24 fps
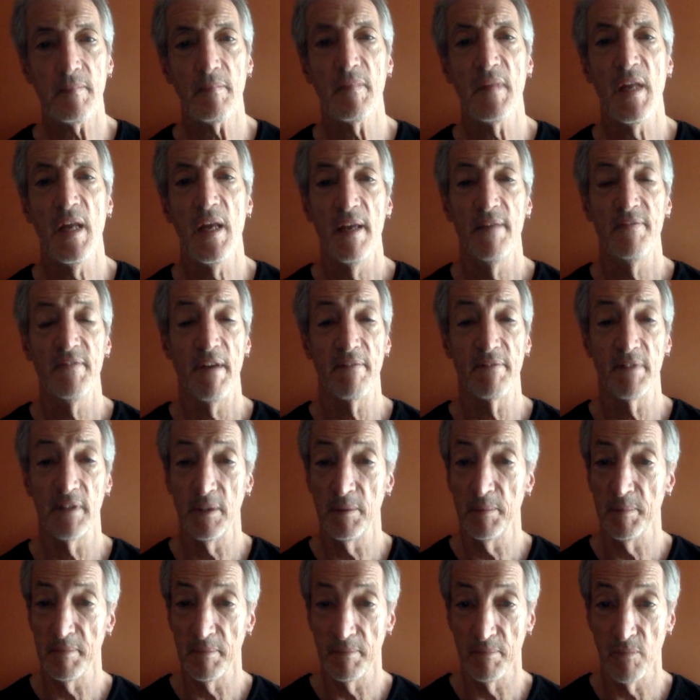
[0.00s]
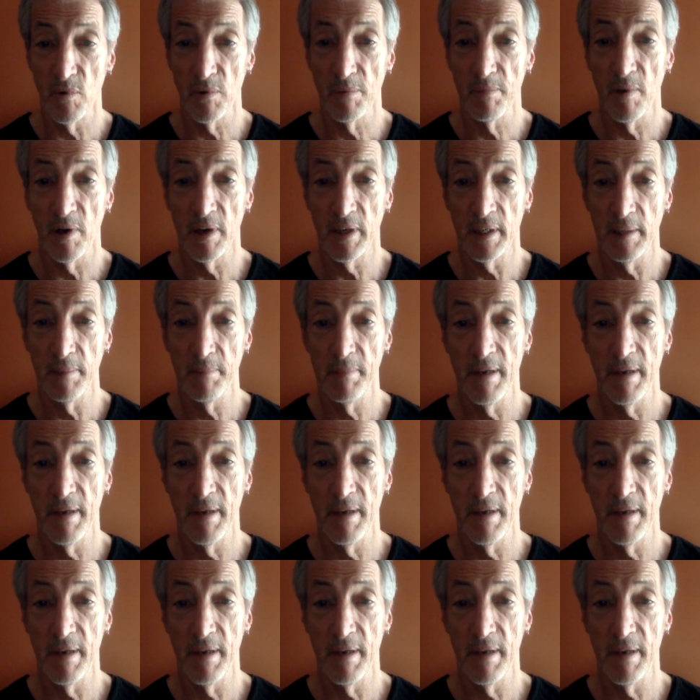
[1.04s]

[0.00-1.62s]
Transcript: If you have a little bit more bargaining